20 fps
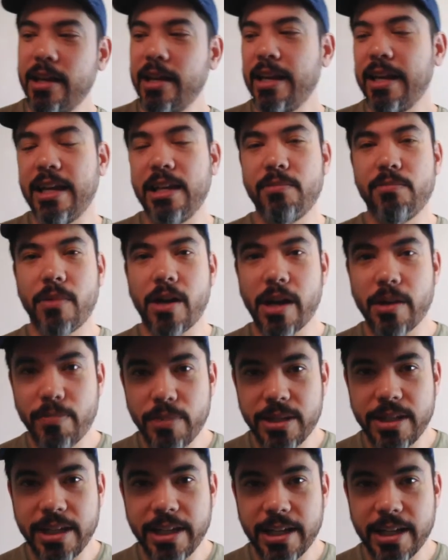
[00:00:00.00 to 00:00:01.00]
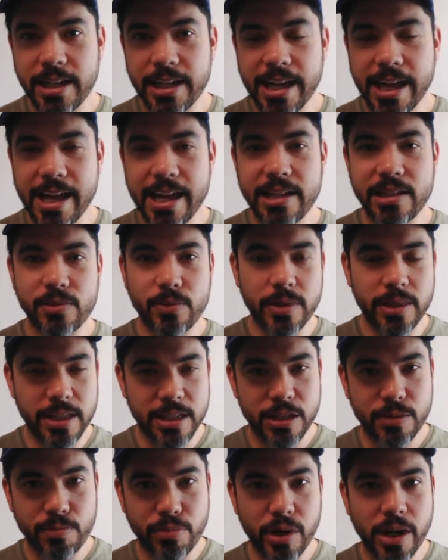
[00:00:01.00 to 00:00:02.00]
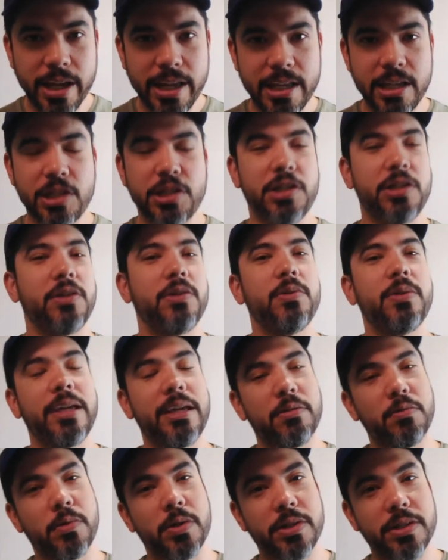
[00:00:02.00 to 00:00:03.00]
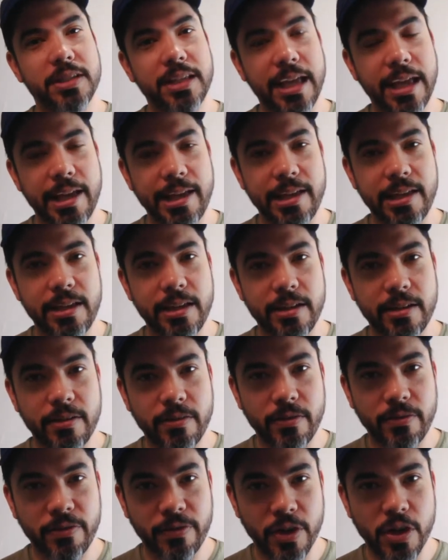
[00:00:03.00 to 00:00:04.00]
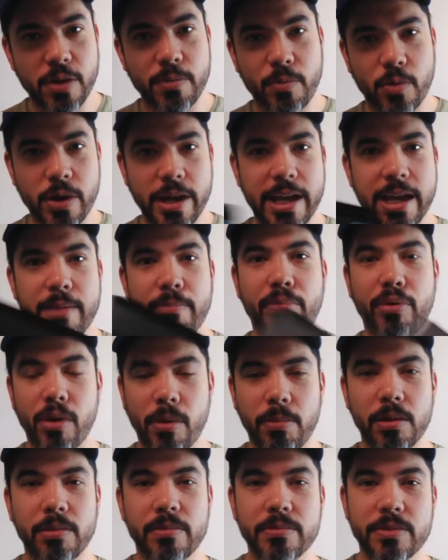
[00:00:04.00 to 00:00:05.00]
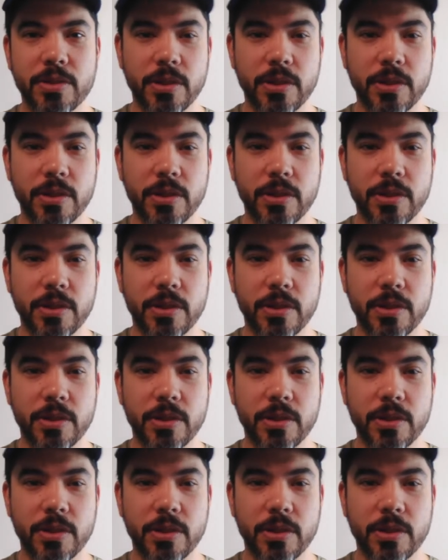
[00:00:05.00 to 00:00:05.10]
In my particular case with this Sprite issue, it was a firmware problem.